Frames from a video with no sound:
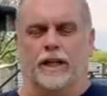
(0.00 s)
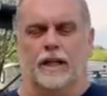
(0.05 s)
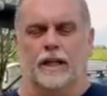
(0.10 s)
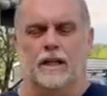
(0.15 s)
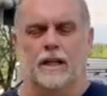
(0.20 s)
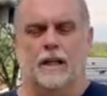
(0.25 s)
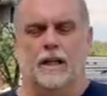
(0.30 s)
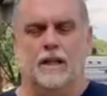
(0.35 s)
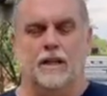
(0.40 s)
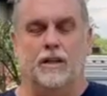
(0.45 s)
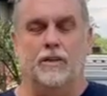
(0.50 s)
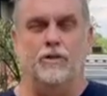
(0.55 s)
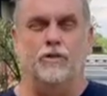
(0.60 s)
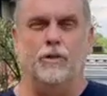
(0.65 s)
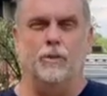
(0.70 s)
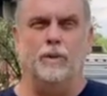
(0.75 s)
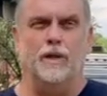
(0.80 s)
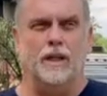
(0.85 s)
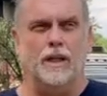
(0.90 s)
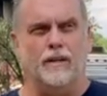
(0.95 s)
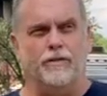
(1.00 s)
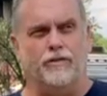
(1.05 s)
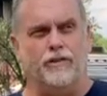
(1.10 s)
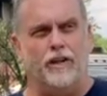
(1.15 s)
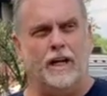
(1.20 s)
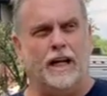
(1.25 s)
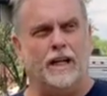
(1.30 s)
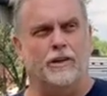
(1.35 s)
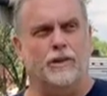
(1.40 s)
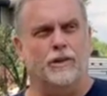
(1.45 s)
again. So we left
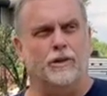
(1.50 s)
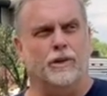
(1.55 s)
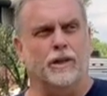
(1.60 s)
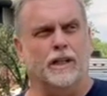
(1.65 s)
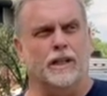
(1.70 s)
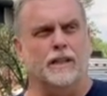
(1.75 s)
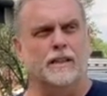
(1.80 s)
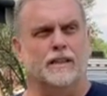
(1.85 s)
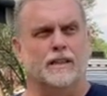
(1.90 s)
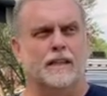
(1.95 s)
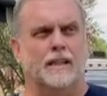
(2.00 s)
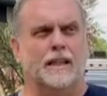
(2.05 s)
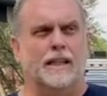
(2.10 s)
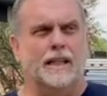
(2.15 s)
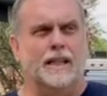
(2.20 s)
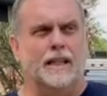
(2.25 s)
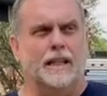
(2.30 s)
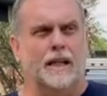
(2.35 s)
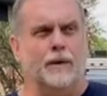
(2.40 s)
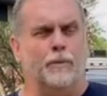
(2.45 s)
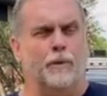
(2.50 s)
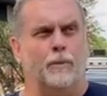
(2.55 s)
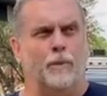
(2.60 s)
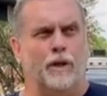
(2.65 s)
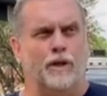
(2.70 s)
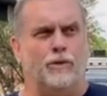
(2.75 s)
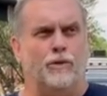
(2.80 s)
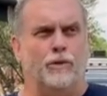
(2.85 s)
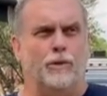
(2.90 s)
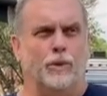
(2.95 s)
Chattanooga. We
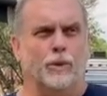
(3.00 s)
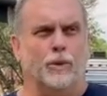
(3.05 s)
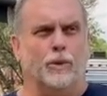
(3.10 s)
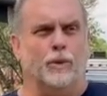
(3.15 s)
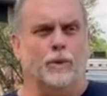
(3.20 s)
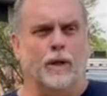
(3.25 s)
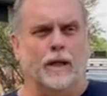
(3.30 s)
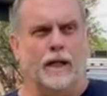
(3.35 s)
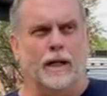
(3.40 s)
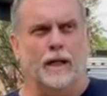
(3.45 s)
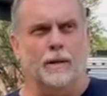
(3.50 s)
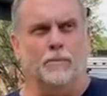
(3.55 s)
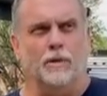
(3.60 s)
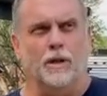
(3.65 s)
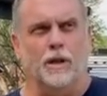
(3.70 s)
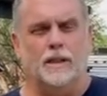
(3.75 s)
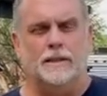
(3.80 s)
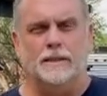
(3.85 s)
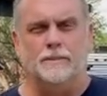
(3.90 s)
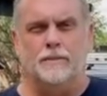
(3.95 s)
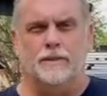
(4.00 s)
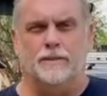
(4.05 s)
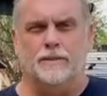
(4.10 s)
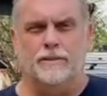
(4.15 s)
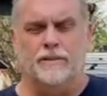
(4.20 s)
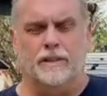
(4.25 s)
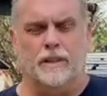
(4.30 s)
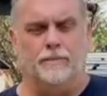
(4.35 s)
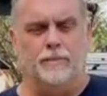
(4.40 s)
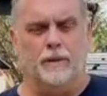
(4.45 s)
went to Biloxi,
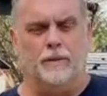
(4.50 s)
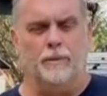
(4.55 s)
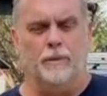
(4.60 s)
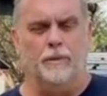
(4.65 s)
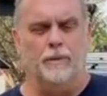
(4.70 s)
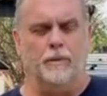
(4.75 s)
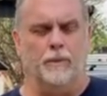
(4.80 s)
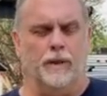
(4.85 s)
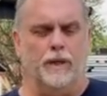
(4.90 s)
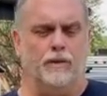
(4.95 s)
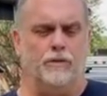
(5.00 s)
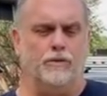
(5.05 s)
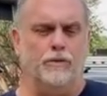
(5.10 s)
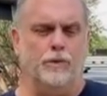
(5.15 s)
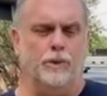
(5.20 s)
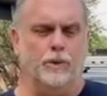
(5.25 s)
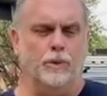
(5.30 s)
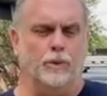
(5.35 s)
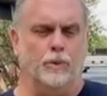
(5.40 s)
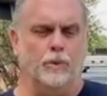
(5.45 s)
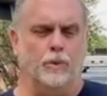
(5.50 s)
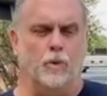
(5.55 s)
Mississippi. We went to...